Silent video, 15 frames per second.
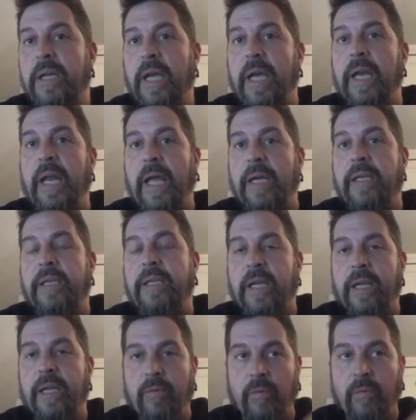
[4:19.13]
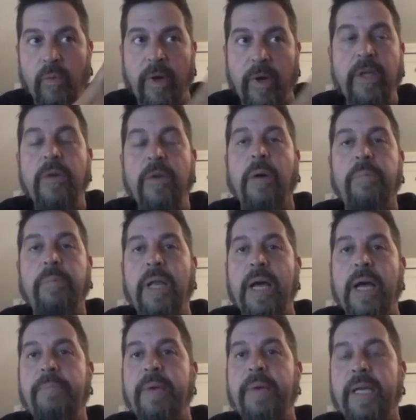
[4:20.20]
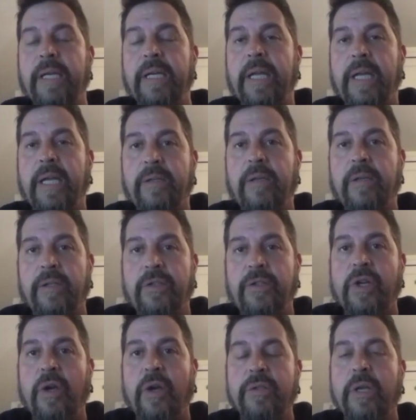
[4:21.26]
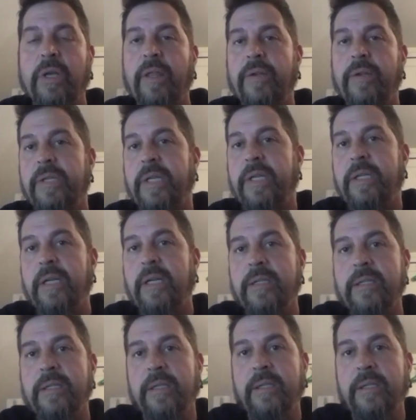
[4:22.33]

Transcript: And when you apply paint, it shows all those details.